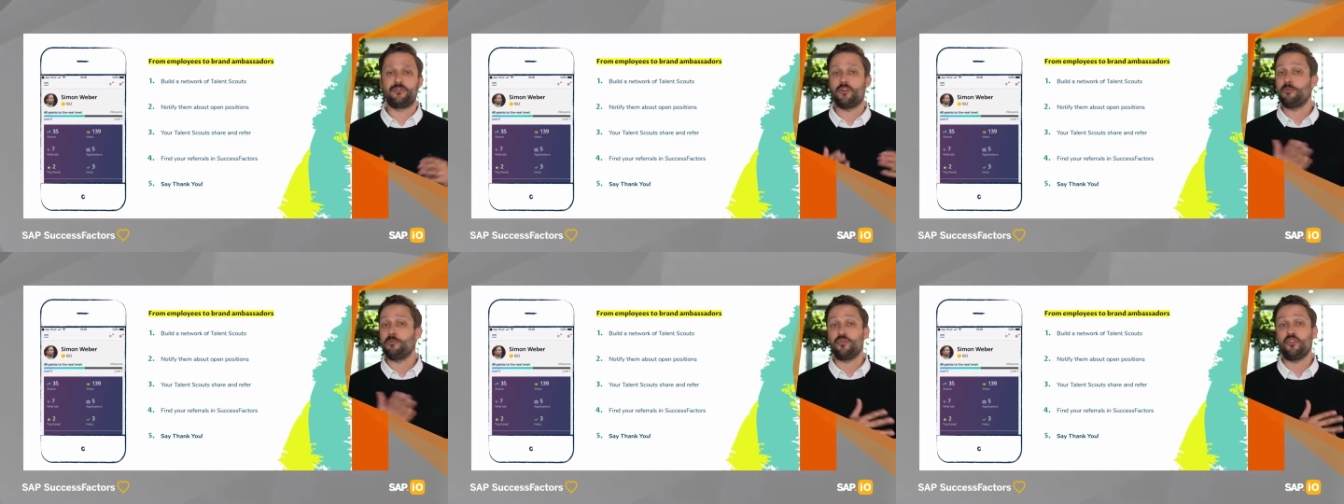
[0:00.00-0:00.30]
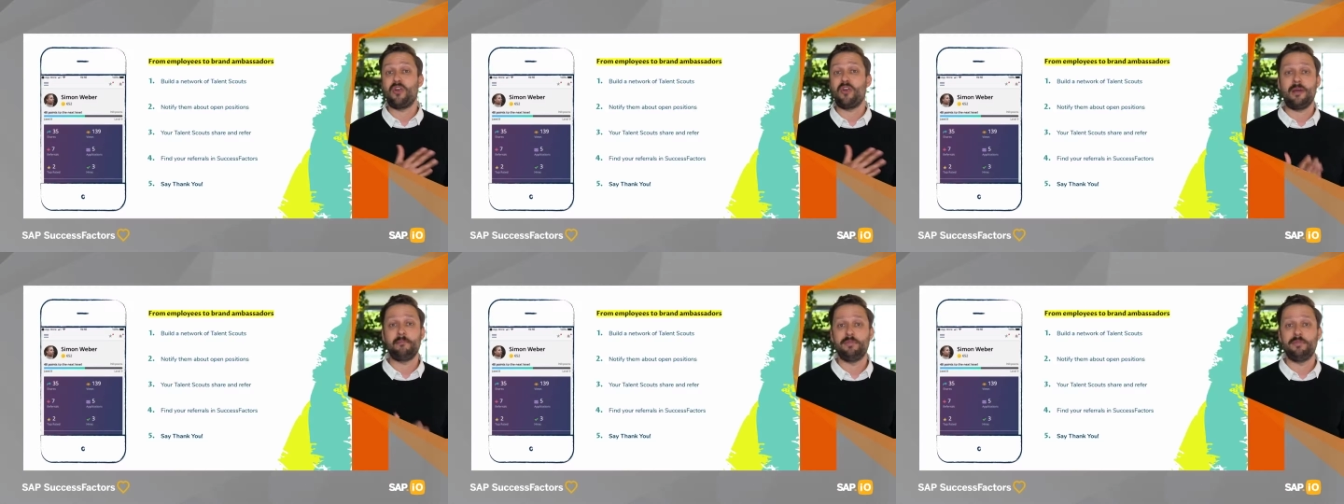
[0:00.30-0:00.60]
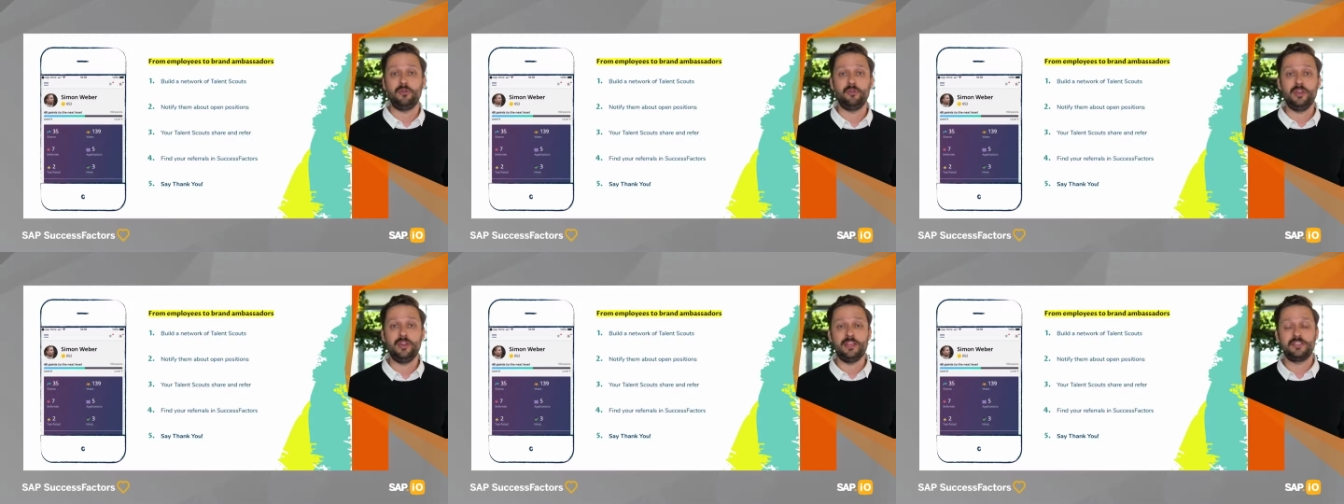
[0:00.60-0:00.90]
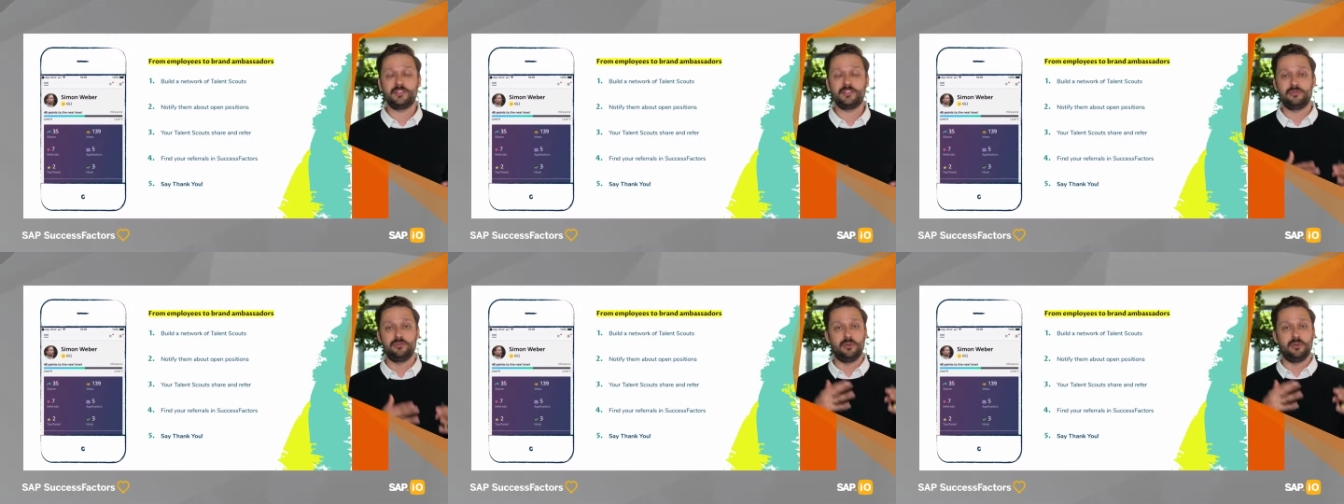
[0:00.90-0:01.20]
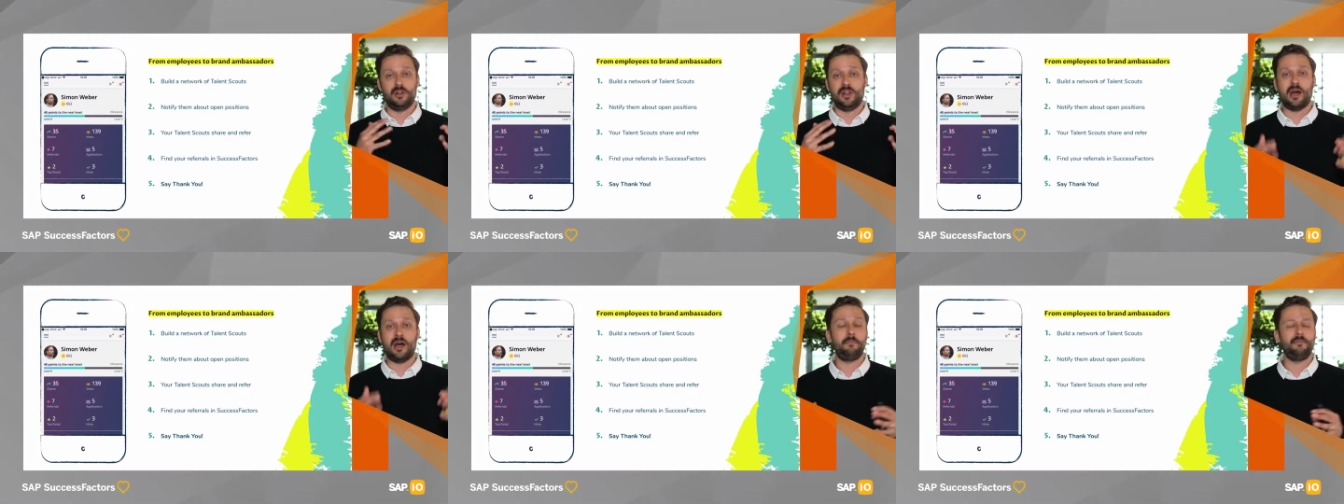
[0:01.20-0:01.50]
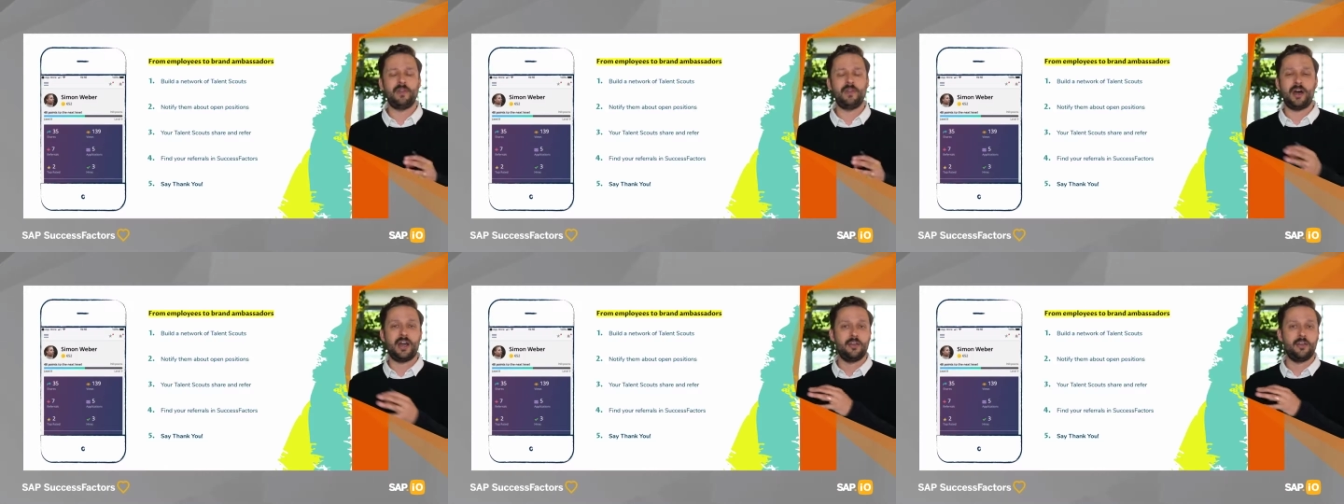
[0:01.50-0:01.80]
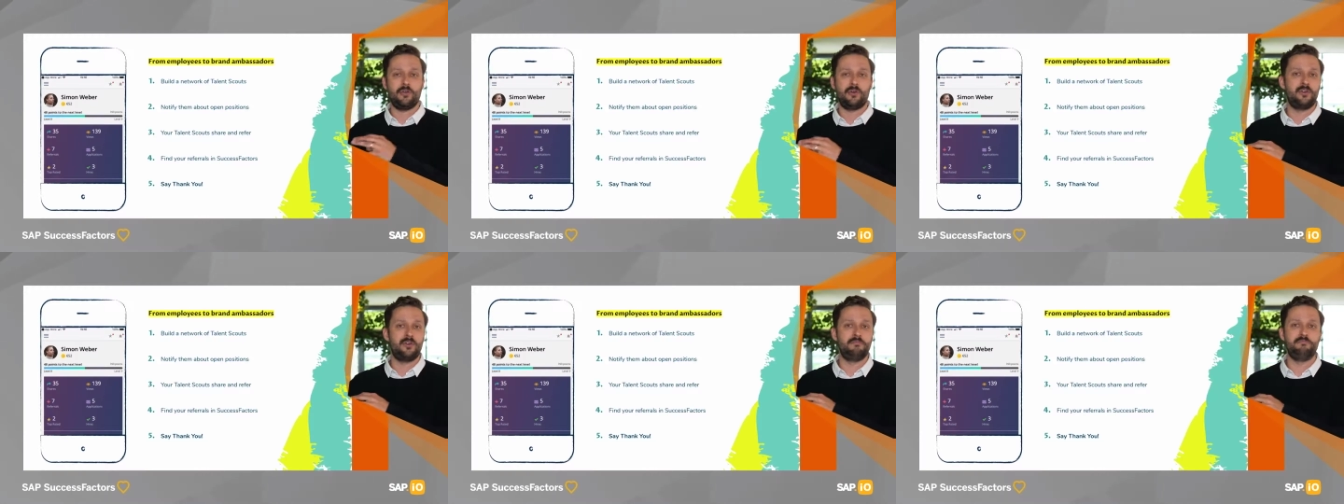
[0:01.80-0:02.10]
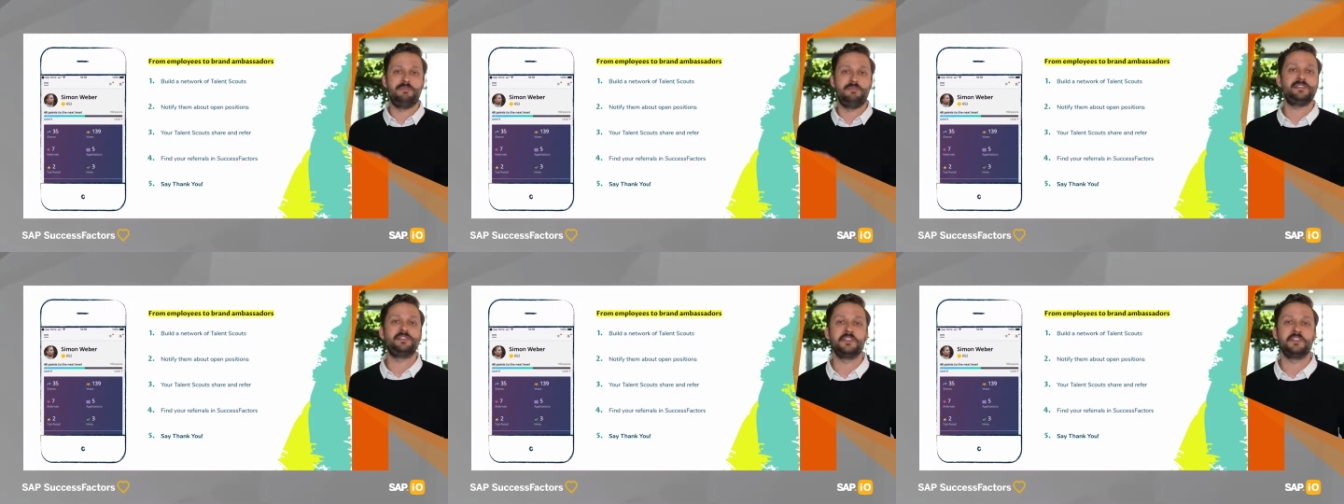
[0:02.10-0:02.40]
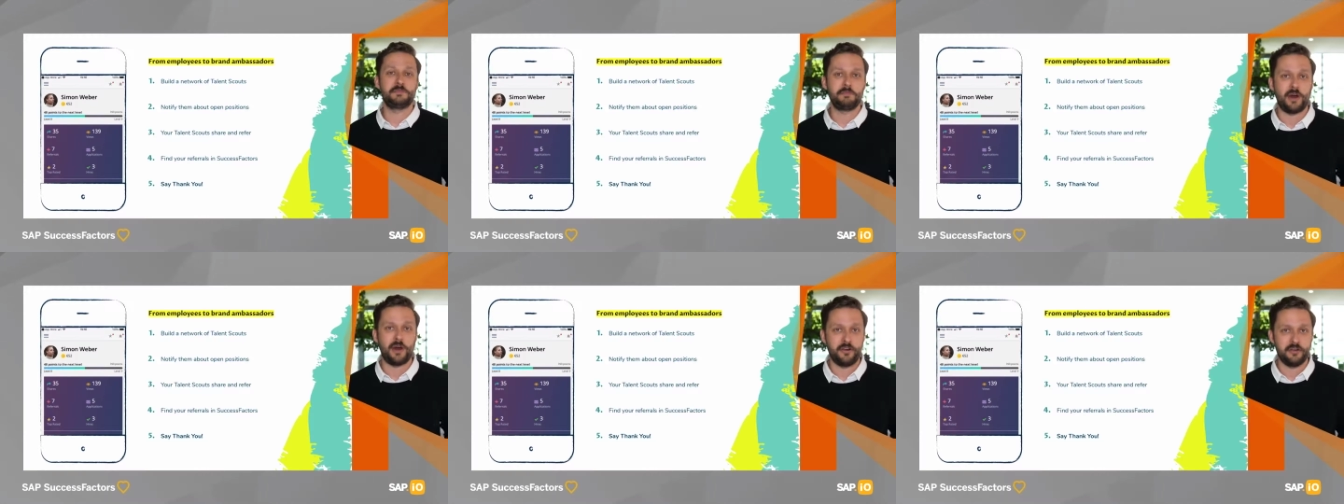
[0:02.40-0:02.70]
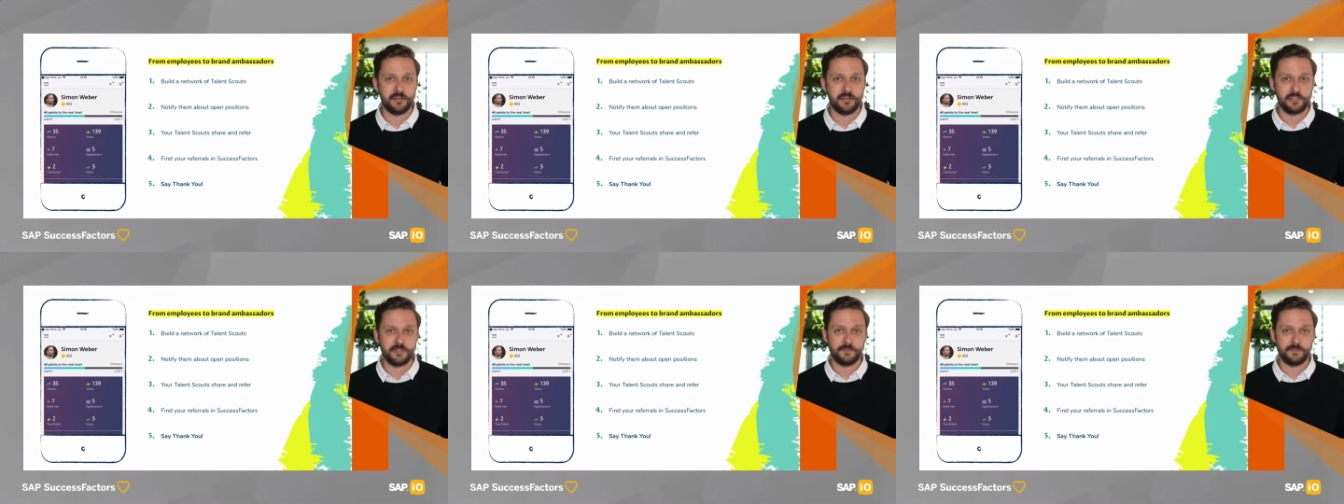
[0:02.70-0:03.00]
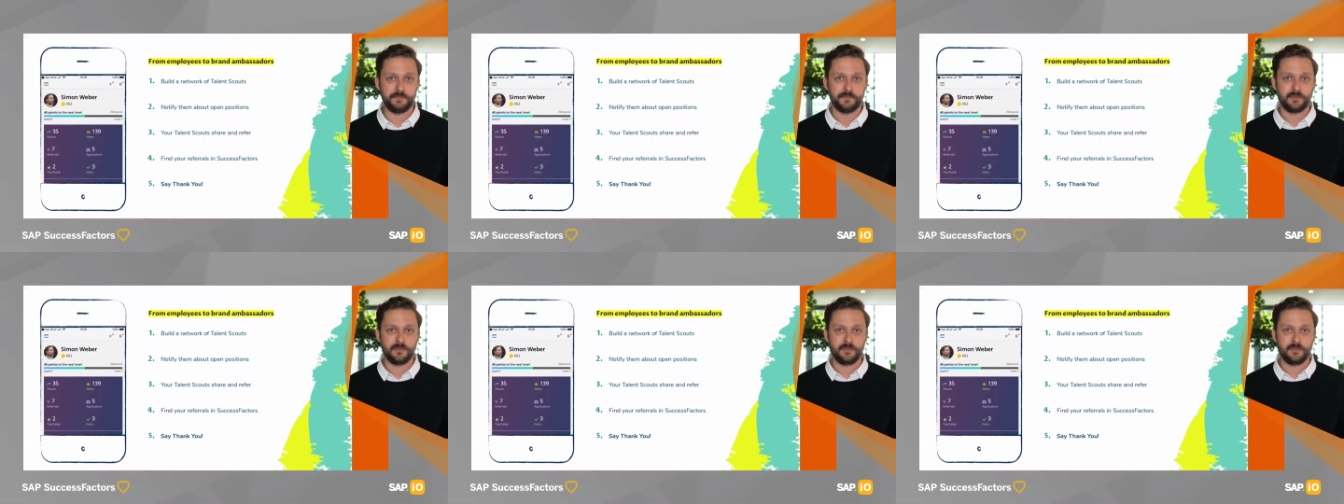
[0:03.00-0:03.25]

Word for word: from your employees to alumni or business partners.